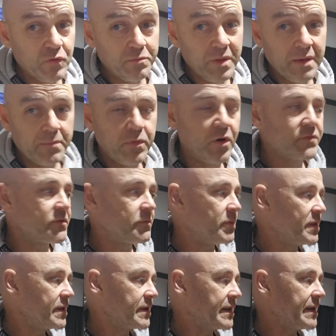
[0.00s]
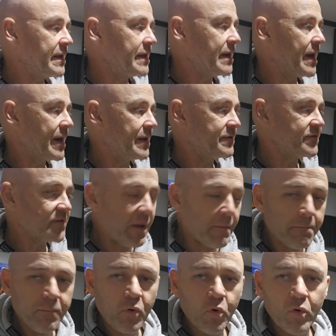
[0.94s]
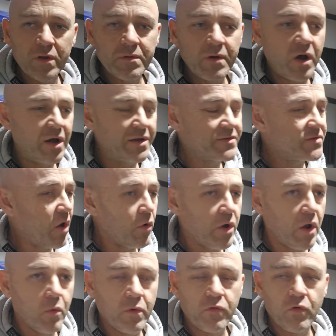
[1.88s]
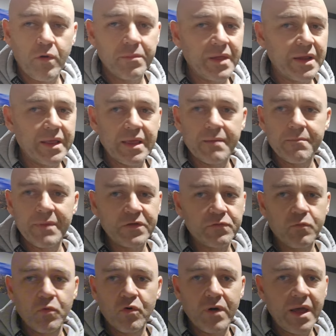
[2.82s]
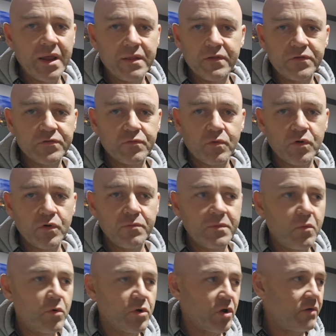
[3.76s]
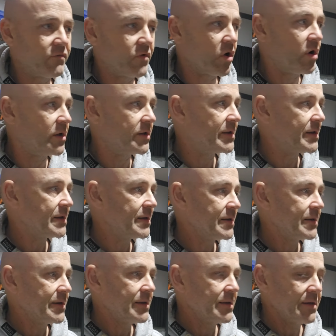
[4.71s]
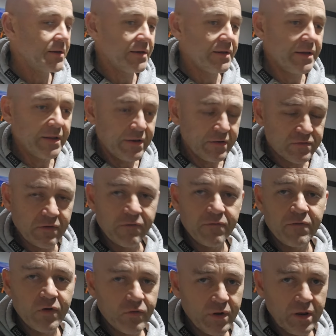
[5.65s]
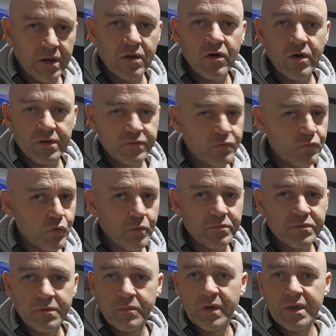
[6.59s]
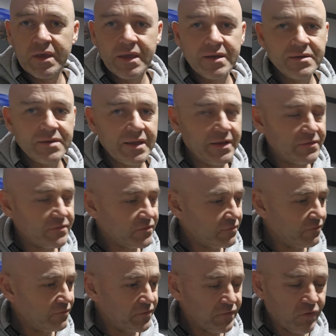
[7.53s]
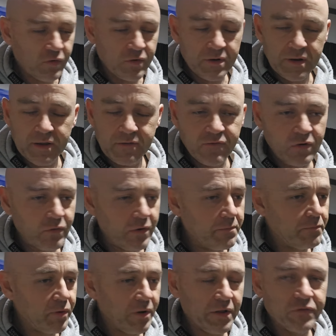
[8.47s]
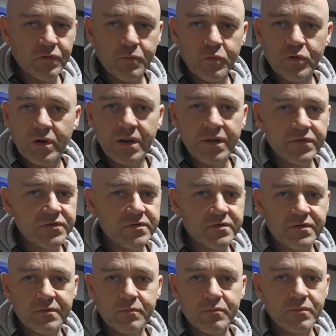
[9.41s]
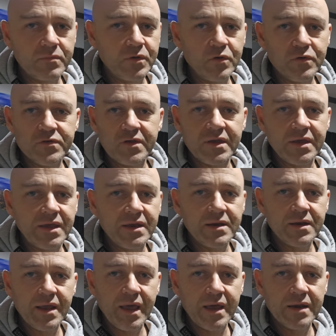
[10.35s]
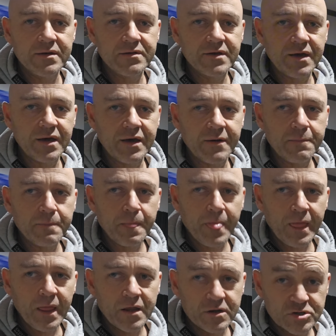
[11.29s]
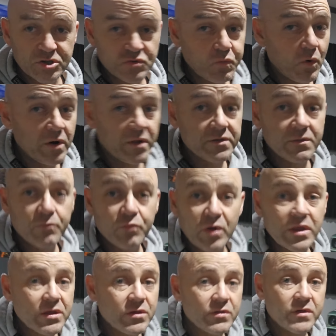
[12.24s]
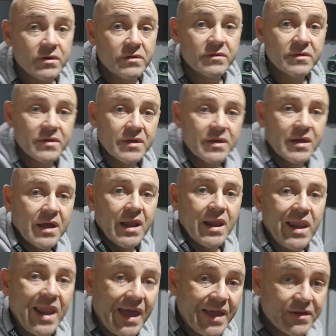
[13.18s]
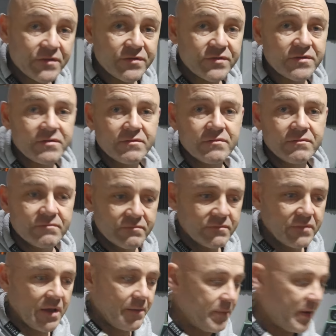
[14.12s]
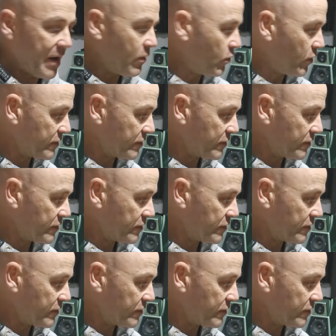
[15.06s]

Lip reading: could be a possibility at some point. I don't know whether I'm going to get much more out of this room than what I've got. It is a very nice room to be in. It's certainly very pleasurable to listen to music in, and just wanted to bring you the latest about